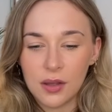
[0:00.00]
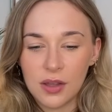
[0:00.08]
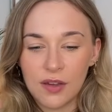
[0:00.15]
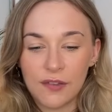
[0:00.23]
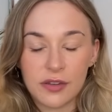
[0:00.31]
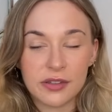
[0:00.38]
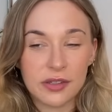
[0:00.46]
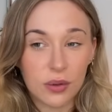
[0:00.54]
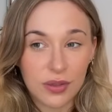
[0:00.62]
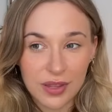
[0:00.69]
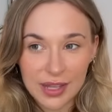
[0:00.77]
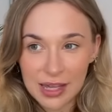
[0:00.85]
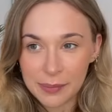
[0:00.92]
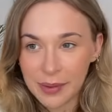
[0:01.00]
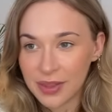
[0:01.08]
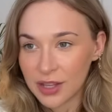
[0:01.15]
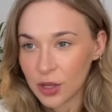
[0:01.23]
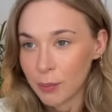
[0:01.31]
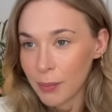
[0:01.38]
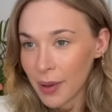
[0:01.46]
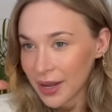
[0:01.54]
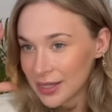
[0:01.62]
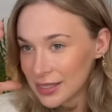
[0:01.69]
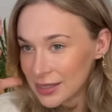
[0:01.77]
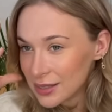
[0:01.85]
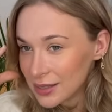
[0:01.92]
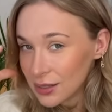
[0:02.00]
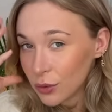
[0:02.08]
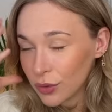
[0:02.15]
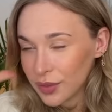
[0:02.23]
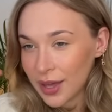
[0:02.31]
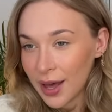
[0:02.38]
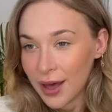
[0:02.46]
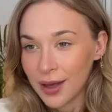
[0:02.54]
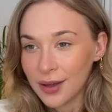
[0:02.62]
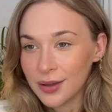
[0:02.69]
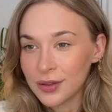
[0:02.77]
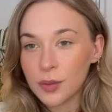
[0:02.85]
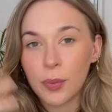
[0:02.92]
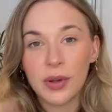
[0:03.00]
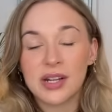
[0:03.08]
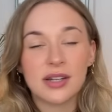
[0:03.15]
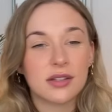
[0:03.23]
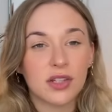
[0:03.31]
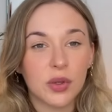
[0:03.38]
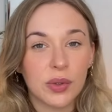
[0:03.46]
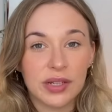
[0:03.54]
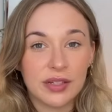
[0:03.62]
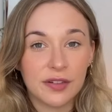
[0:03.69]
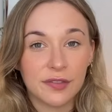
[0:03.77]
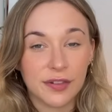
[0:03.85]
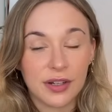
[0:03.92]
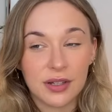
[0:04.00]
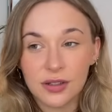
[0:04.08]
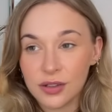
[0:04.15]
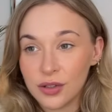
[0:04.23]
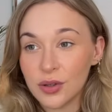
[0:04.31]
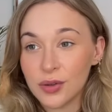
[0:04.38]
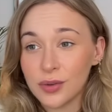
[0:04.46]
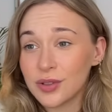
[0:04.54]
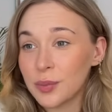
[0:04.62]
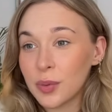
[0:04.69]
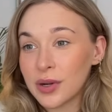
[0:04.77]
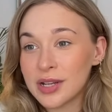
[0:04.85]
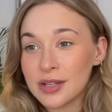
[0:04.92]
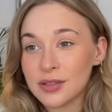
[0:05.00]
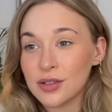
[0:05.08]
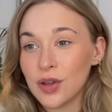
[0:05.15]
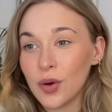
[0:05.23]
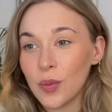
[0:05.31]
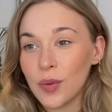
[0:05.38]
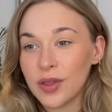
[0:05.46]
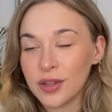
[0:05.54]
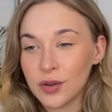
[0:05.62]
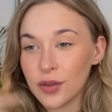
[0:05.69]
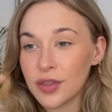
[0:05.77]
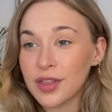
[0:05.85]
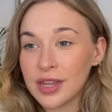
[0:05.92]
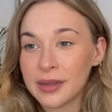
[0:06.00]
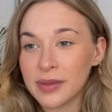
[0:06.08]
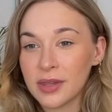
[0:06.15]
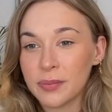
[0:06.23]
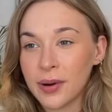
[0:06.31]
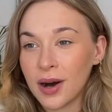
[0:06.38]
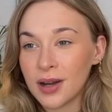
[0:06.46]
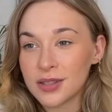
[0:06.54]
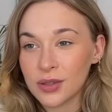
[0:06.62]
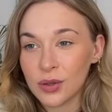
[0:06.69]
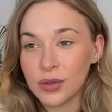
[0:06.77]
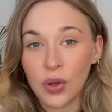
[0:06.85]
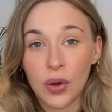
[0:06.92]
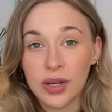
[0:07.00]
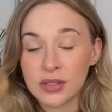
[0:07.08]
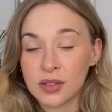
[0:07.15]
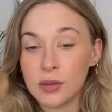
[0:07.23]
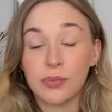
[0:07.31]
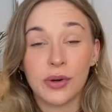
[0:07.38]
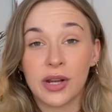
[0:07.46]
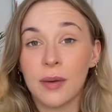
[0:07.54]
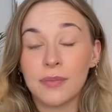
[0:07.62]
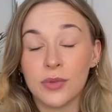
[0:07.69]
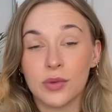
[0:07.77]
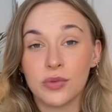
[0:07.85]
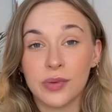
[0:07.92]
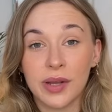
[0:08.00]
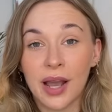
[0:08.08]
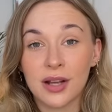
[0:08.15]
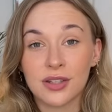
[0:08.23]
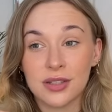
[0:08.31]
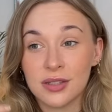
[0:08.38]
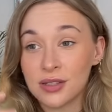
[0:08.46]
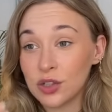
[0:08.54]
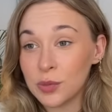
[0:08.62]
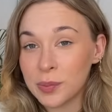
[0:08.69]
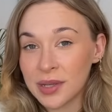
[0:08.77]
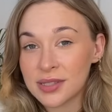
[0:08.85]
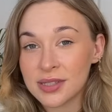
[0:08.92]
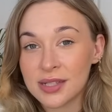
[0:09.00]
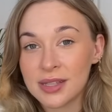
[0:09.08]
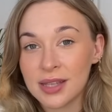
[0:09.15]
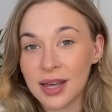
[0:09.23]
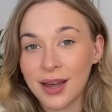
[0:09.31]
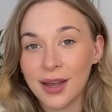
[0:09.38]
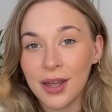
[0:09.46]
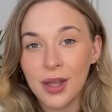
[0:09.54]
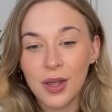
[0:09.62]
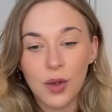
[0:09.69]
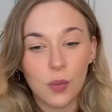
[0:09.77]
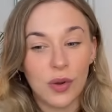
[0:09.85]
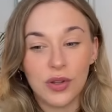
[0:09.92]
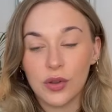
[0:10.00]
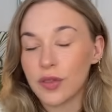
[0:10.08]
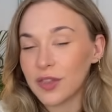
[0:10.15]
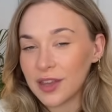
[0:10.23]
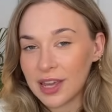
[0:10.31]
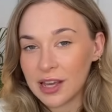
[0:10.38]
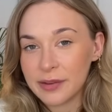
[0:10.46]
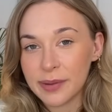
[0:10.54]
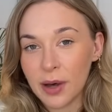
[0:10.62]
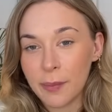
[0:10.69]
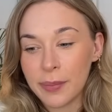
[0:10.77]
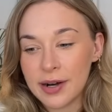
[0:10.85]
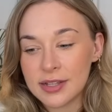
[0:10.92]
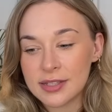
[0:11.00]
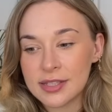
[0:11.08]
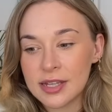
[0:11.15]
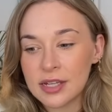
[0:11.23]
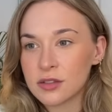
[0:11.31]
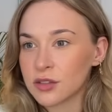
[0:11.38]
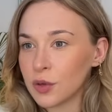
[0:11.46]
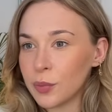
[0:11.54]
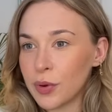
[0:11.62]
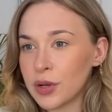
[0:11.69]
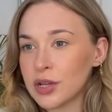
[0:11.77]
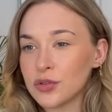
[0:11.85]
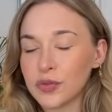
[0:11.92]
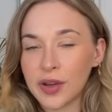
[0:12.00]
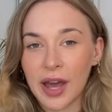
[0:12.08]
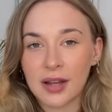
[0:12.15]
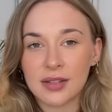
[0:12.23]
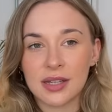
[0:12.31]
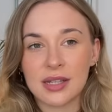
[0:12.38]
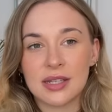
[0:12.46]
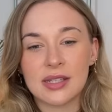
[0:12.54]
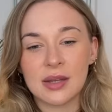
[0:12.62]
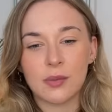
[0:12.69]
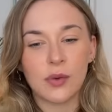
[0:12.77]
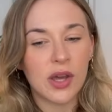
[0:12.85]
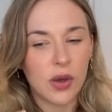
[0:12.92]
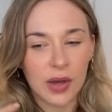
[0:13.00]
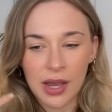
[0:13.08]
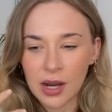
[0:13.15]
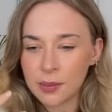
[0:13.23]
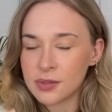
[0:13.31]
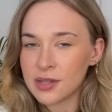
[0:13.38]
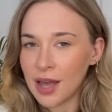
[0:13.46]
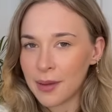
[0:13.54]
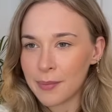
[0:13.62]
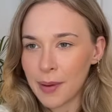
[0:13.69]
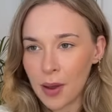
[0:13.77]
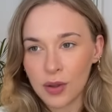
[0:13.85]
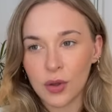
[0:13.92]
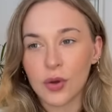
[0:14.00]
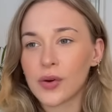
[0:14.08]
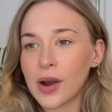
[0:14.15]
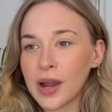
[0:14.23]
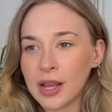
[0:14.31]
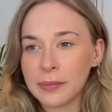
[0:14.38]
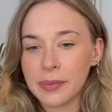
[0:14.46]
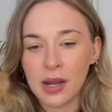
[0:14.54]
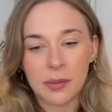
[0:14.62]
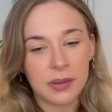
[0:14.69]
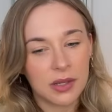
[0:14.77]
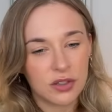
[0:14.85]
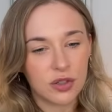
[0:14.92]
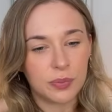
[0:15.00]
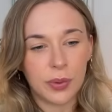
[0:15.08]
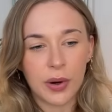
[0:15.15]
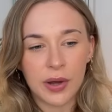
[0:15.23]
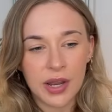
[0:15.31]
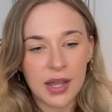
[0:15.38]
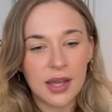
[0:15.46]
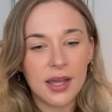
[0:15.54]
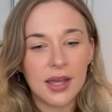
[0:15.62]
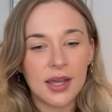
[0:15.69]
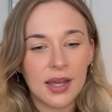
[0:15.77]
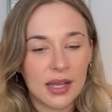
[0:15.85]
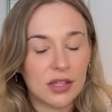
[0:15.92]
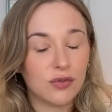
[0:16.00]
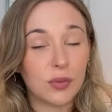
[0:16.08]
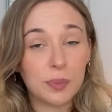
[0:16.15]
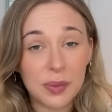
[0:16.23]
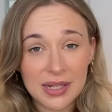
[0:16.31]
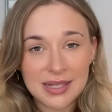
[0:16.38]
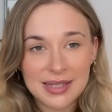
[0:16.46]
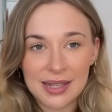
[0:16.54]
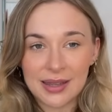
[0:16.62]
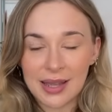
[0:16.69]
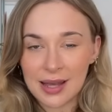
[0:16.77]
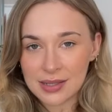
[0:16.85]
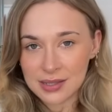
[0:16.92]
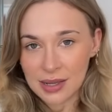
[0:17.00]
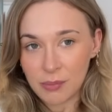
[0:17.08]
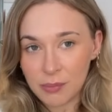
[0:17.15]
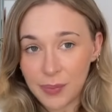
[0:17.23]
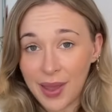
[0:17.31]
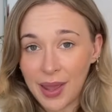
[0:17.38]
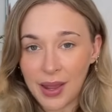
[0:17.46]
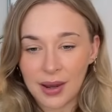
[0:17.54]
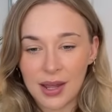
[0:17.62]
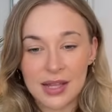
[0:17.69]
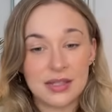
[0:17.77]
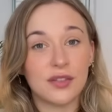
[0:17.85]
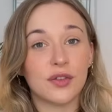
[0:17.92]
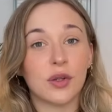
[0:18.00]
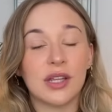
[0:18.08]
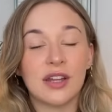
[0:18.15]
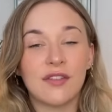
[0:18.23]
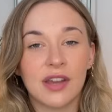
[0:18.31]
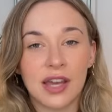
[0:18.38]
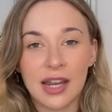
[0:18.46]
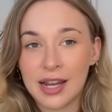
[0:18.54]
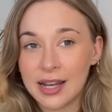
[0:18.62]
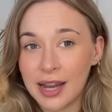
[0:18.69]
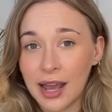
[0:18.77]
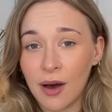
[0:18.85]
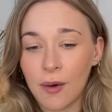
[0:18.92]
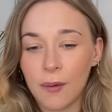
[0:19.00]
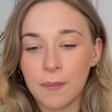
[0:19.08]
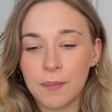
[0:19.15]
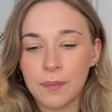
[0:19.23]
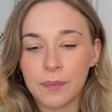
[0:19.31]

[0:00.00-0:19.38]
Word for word: If you're still thinking about that, your mind is still there. Your body doesn't know any different, you know. Your body doesn't know whether you're thinking about the past or not. It's going to bring up those reactions. And you may see that when you're thinking about past things, your body's reacting in the same way. You're getting upset about it. You're crying about it because your body is repeating that same pain as if you're living in it now.